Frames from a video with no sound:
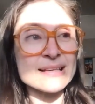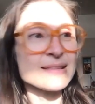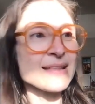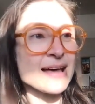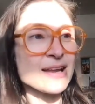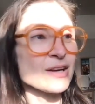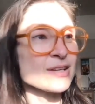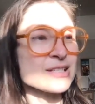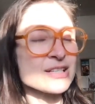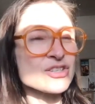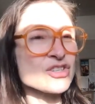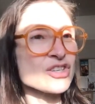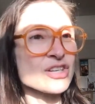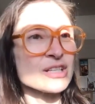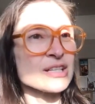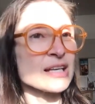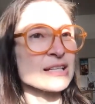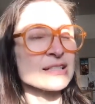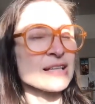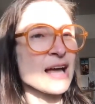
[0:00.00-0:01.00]
did that
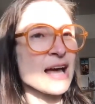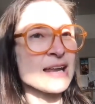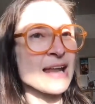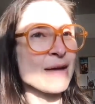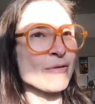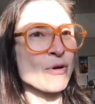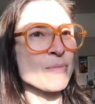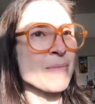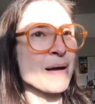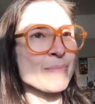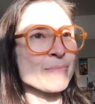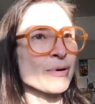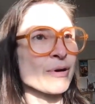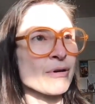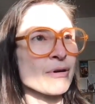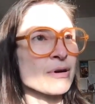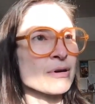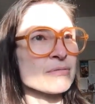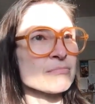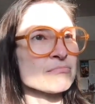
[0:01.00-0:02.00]
audition, and I
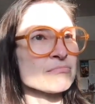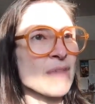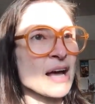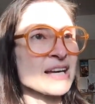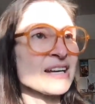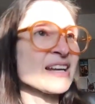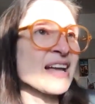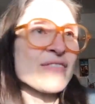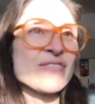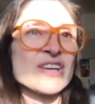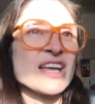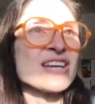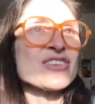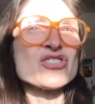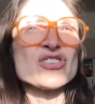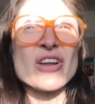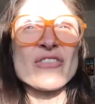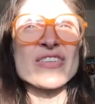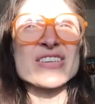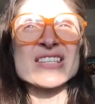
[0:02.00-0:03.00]
remember I didn't have an
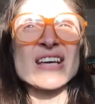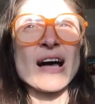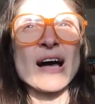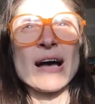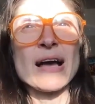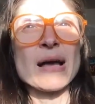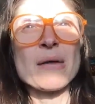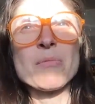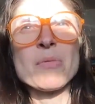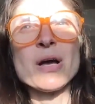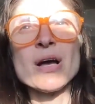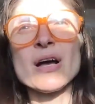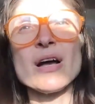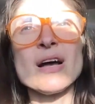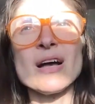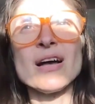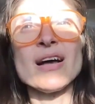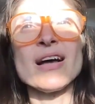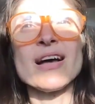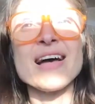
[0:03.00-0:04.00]
agent at the time,
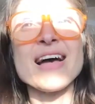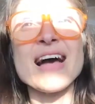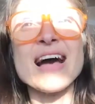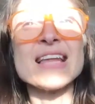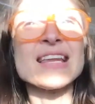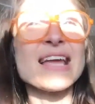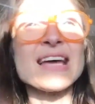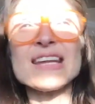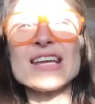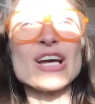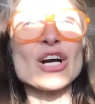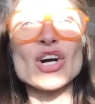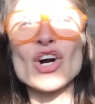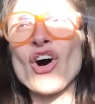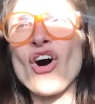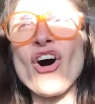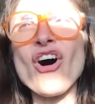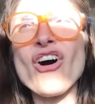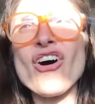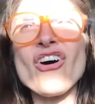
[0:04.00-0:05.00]
and getting a
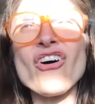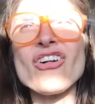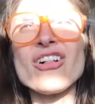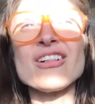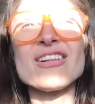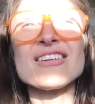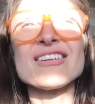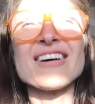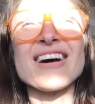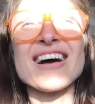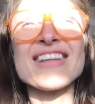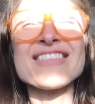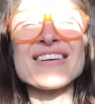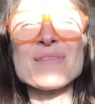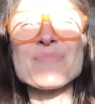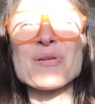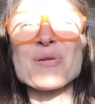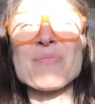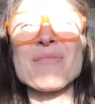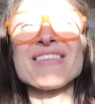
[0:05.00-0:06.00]
call, I
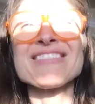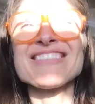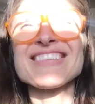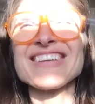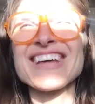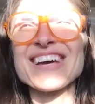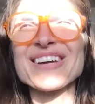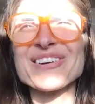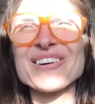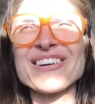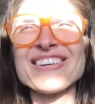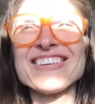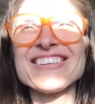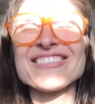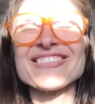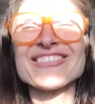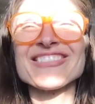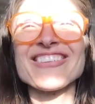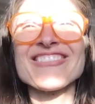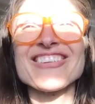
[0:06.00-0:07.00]
think about a month
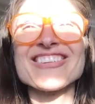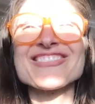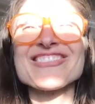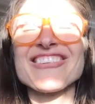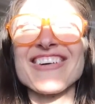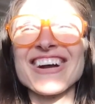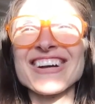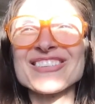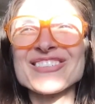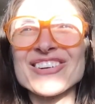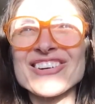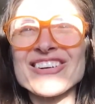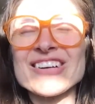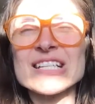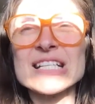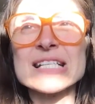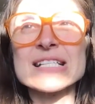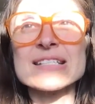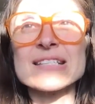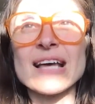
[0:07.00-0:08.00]
later, from the director,
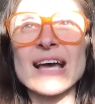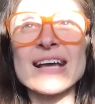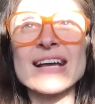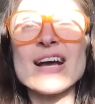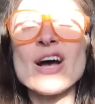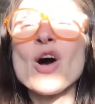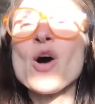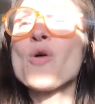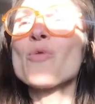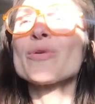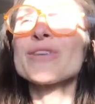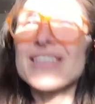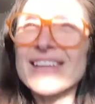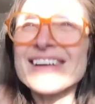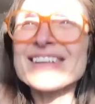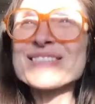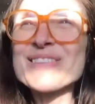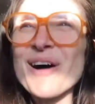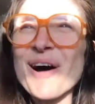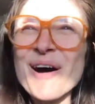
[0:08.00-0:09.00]
and he's like, "We'd
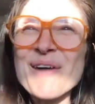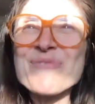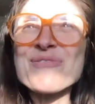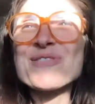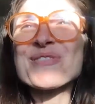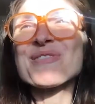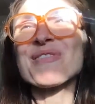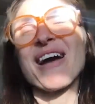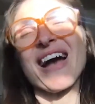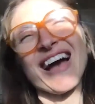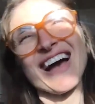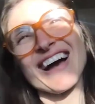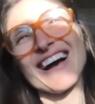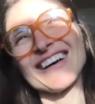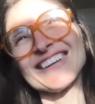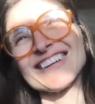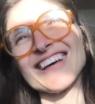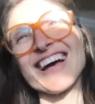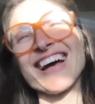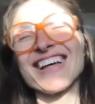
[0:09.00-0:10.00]
like to offer you
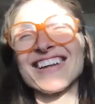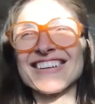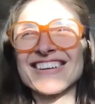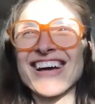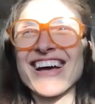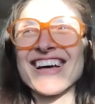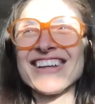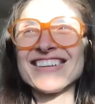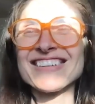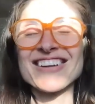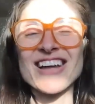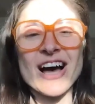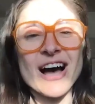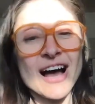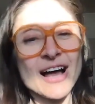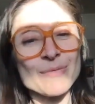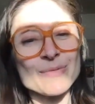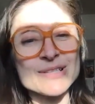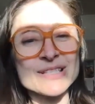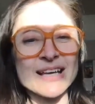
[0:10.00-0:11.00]
Anne." And
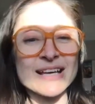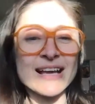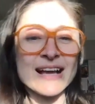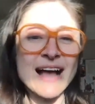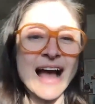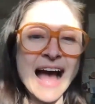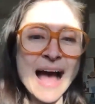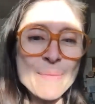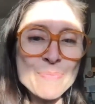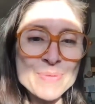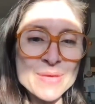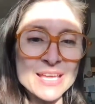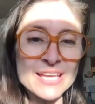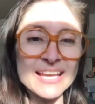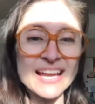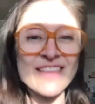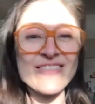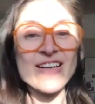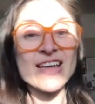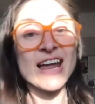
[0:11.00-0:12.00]
I was like
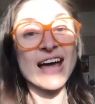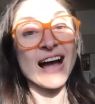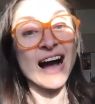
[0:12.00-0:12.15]
happy, and